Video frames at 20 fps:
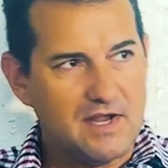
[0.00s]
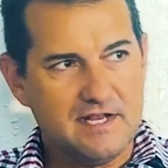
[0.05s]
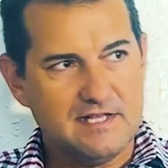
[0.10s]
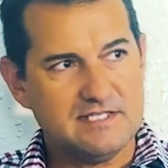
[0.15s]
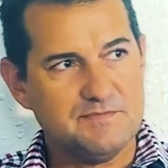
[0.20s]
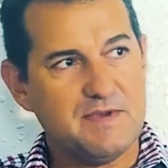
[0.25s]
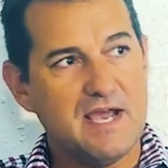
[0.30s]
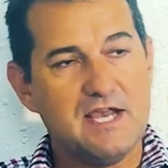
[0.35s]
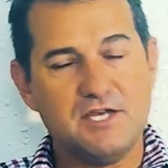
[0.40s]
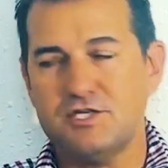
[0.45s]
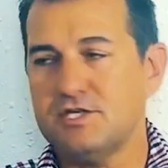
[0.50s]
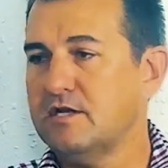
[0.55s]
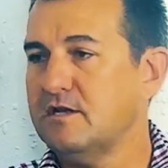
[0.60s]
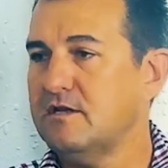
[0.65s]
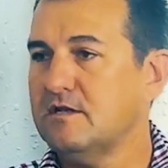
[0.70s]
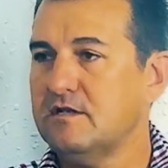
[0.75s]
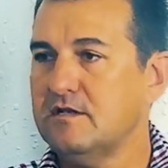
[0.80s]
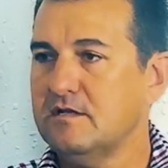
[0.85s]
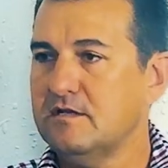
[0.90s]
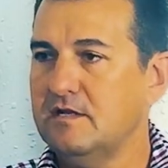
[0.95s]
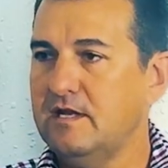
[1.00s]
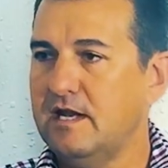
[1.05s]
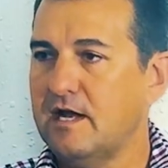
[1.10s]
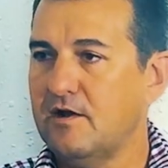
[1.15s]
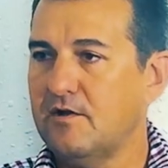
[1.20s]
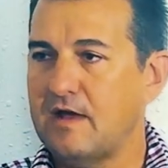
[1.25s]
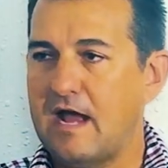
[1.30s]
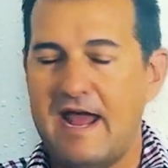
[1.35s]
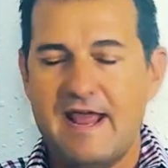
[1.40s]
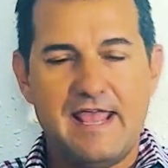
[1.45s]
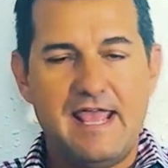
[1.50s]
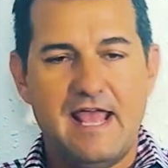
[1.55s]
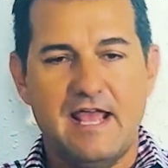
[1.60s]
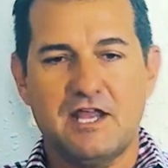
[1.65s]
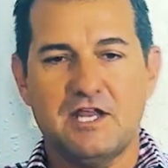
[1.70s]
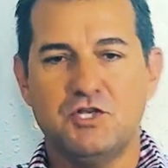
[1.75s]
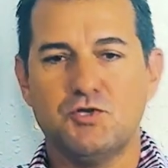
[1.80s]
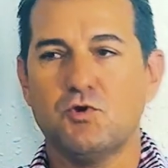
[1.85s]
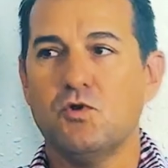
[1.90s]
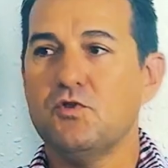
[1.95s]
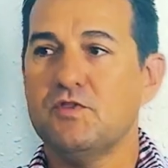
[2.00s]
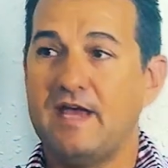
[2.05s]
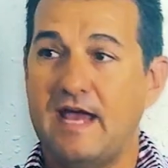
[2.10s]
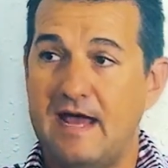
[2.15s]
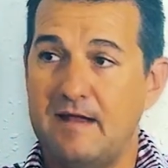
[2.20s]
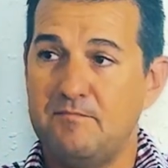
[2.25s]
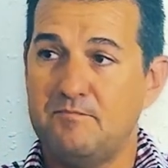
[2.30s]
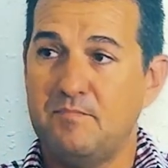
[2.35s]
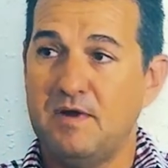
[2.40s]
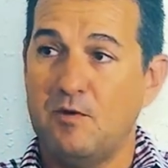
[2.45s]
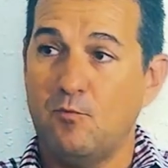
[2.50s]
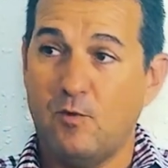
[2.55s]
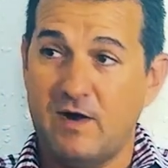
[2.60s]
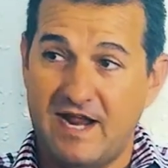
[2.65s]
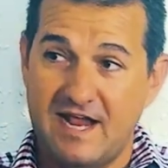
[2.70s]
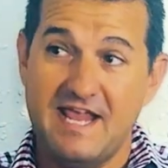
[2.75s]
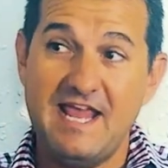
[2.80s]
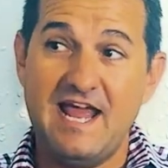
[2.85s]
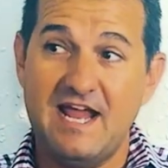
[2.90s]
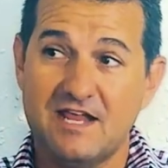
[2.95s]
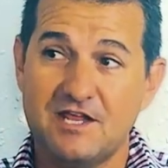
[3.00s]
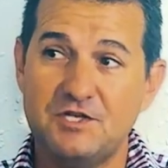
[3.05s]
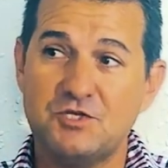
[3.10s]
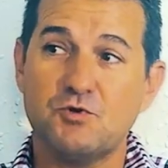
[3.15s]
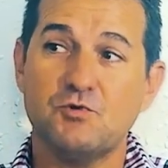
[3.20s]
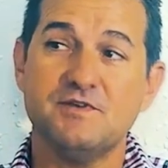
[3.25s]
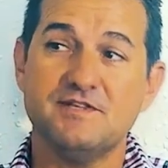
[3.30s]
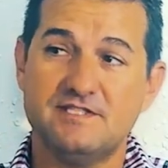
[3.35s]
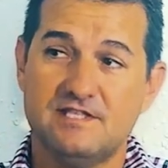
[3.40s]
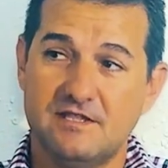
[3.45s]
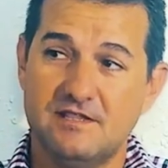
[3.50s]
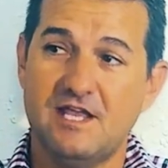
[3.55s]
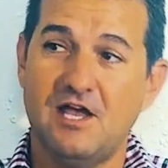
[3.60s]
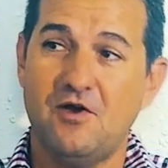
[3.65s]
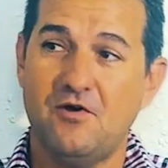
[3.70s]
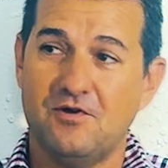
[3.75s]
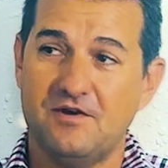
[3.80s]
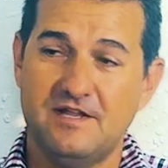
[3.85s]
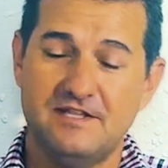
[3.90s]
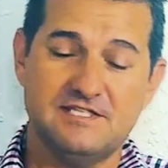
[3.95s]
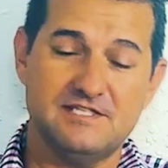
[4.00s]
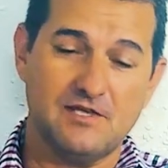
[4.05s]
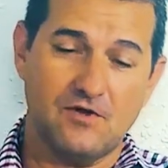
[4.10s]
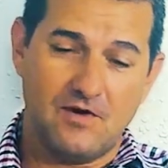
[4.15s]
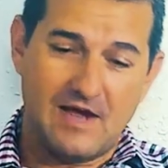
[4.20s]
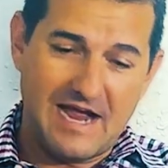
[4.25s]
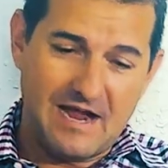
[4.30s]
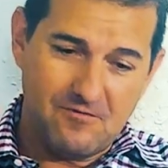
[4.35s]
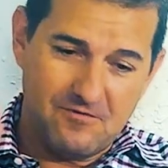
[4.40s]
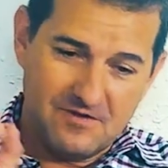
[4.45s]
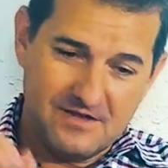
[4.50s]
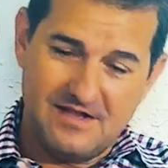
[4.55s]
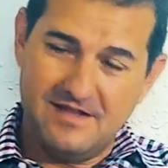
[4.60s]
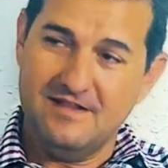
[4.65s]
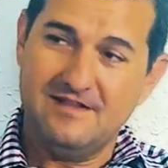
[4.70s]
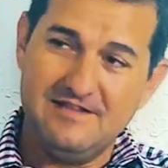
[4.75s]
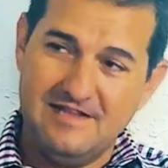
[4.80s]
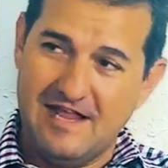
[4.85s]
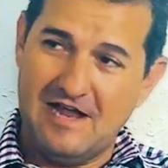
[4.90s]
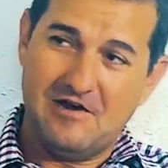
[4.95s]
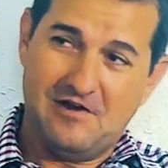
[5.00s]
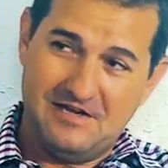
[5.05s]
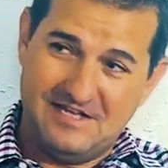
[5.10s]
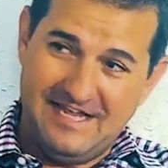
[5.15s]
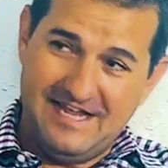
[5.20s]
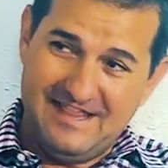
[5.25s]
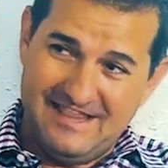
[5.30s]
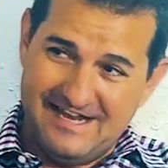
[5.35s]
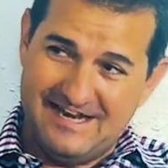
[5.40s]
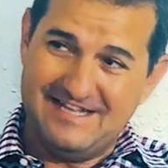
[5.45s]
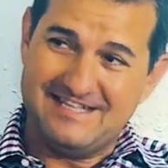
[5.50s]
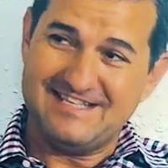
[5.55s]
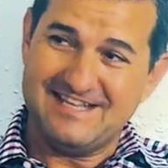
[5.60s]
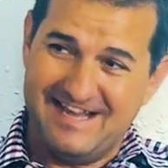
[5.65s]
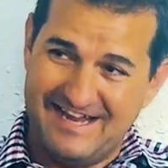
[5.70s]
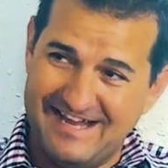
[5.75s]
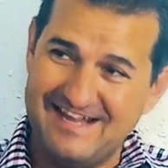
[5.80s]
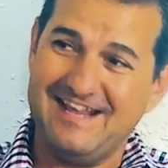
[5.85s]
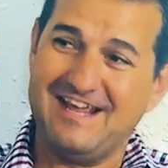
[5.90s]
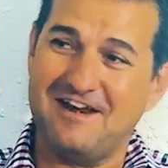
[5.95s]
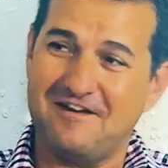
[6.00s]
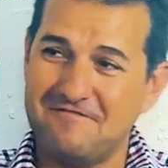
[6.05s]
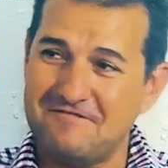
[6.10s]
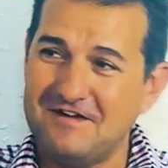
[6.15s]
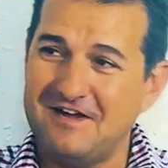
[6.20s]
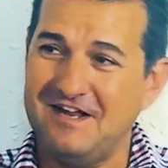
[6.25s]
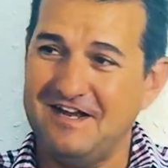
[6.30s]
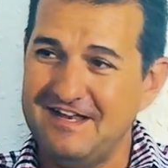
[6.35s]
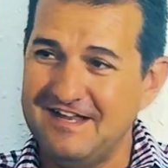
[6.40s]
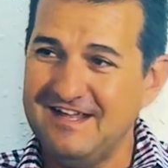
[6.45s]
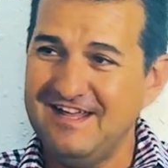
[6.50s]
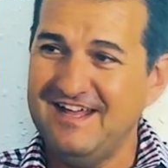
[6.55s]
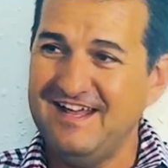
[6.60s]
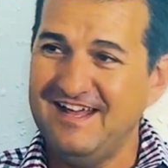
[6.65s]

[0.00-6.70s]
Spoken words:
inspection. I can't control that. But what I can control is the loan. And so I will guarantee that it's like going to fund.